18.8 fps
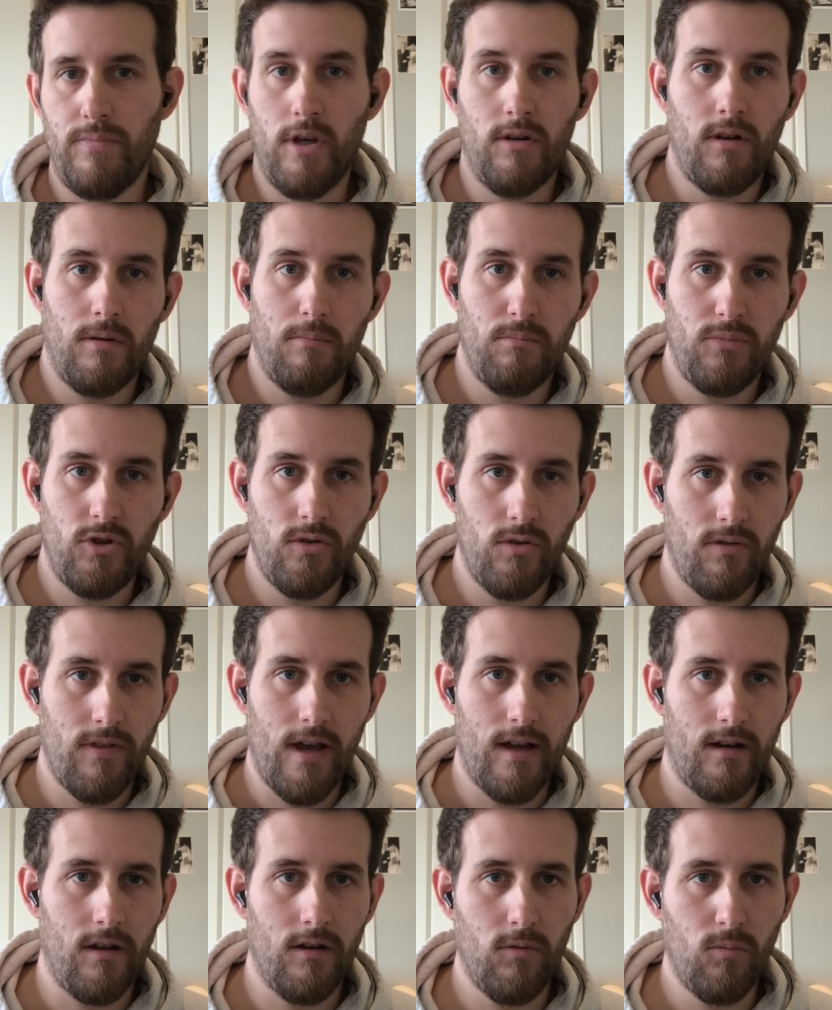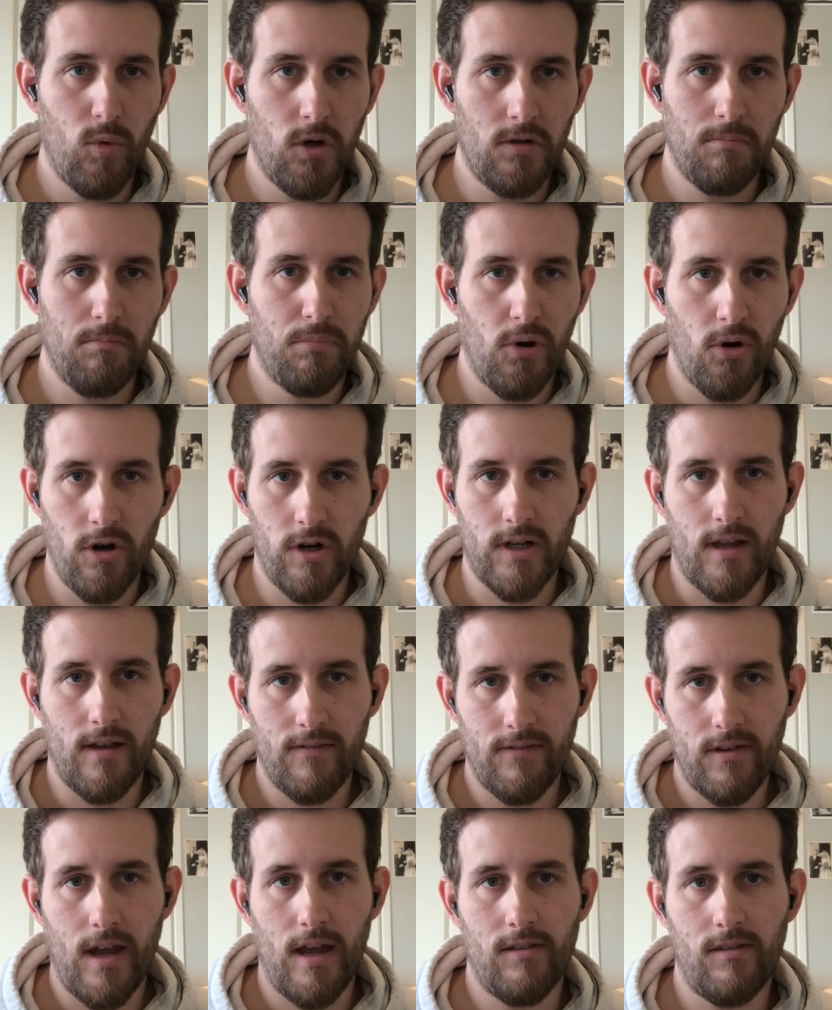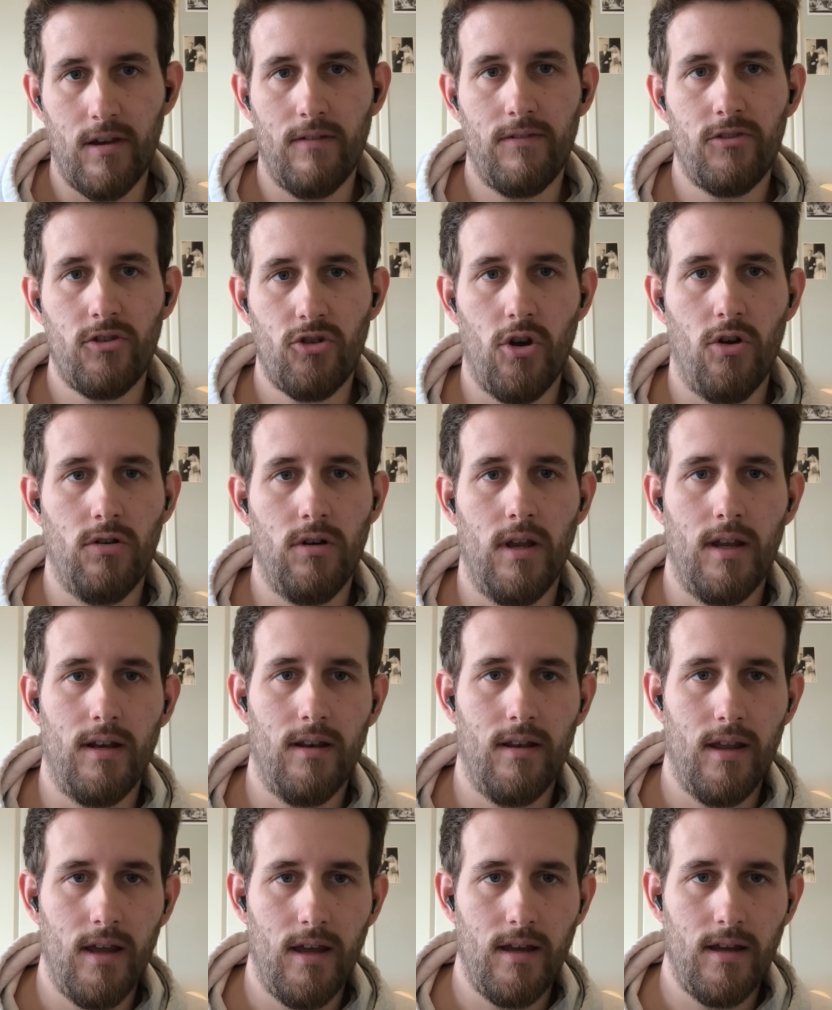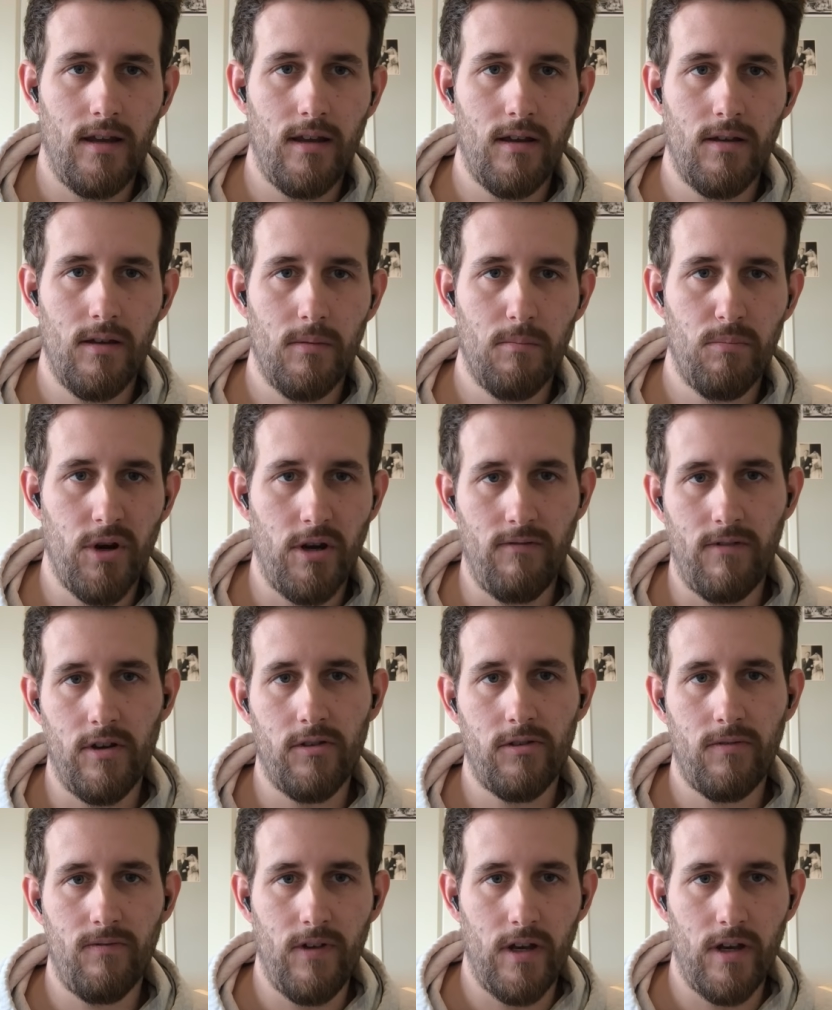You can do that on a wooden board as I've shown in a previous